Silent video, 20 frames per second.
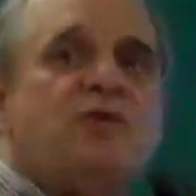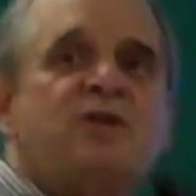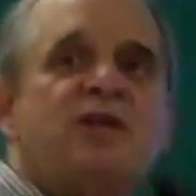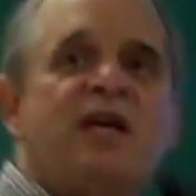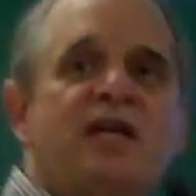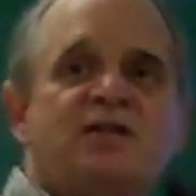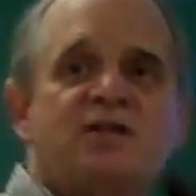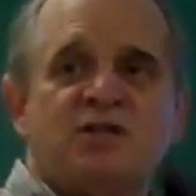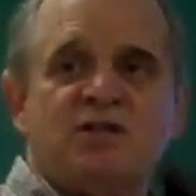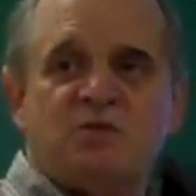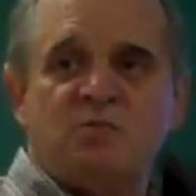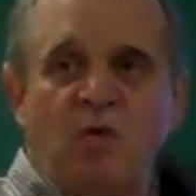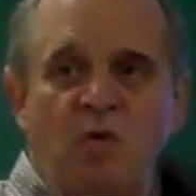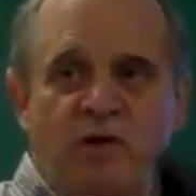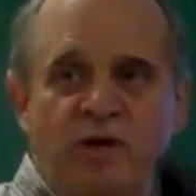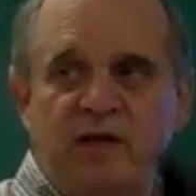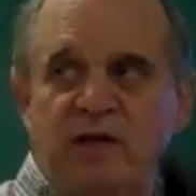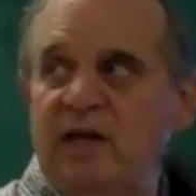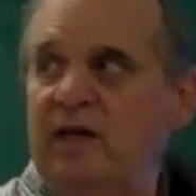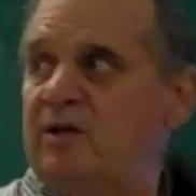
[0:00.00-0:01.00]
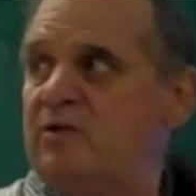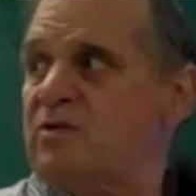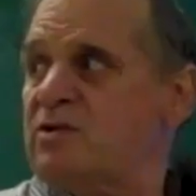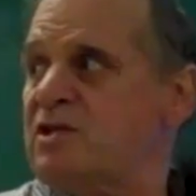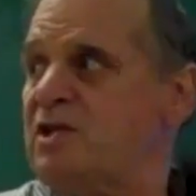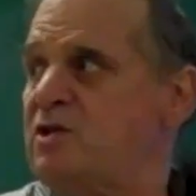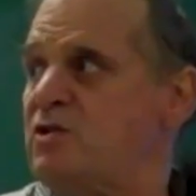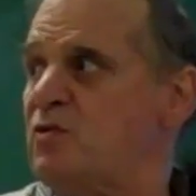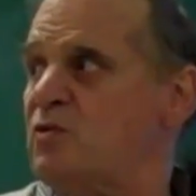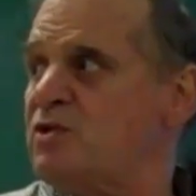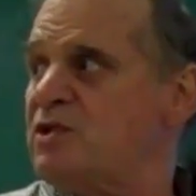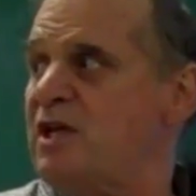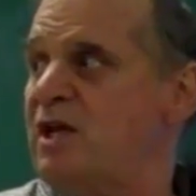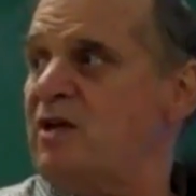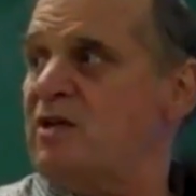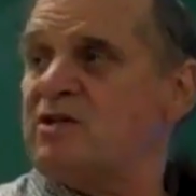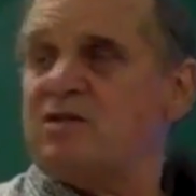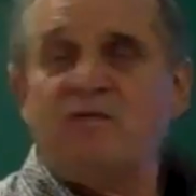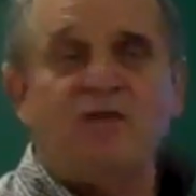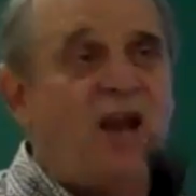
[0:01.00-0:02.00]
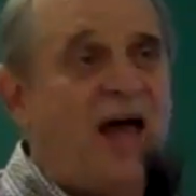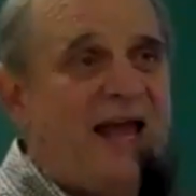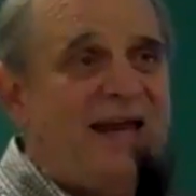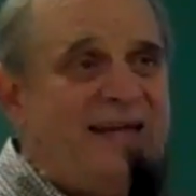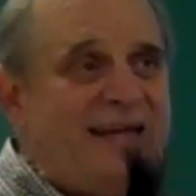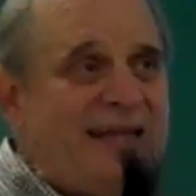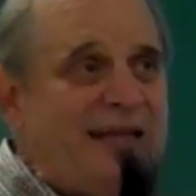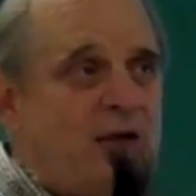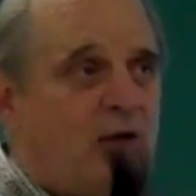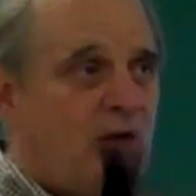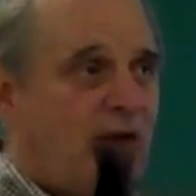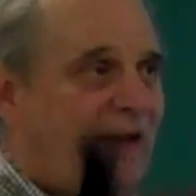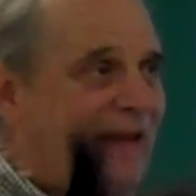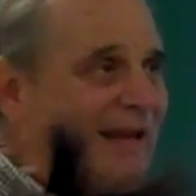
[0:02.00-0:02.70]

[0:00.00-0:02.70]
your test this morning. The interstitial cells of Leydig or